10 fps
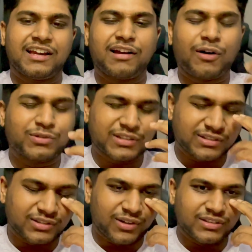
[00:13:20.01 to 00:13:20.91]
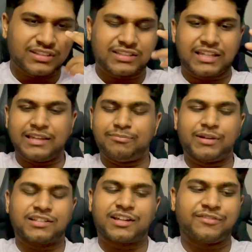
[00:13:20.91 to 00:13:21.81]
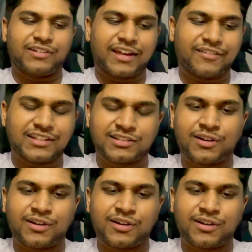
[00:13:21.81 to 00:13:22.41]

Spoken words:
I also don't just keep, because I feel like I just